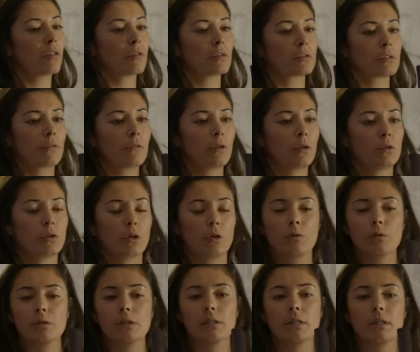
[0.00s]
others of you
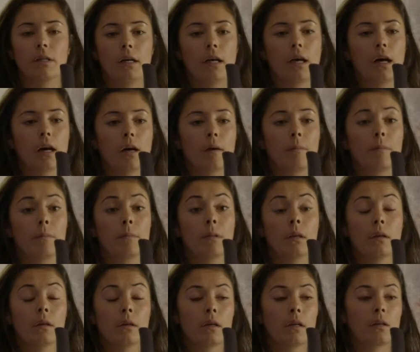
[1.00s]
don't.
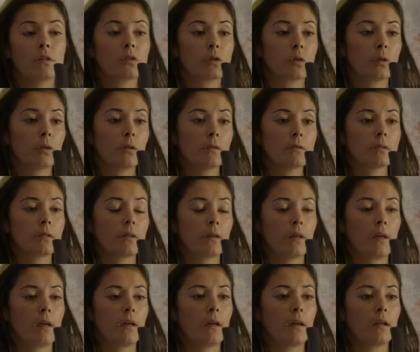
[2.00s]
In soils
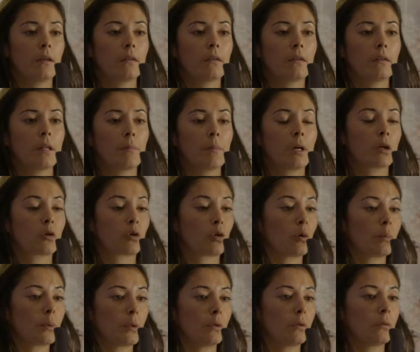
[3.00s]
and the
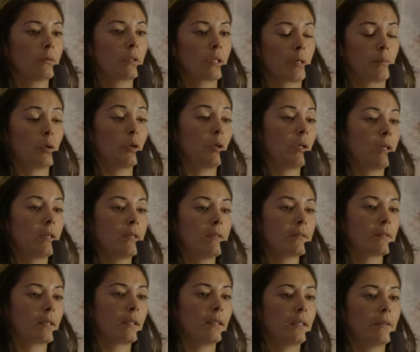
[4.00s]
microbial
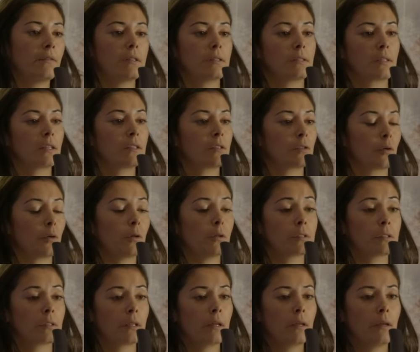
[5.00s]
communities that live inside
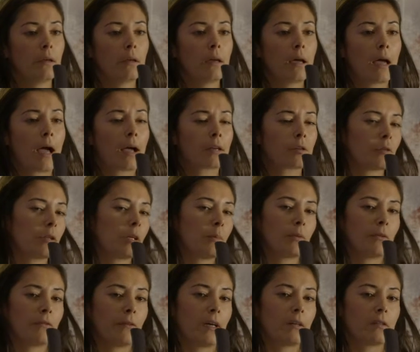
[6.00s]
soils actually
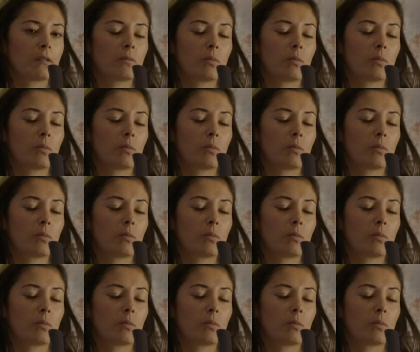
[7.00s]
provide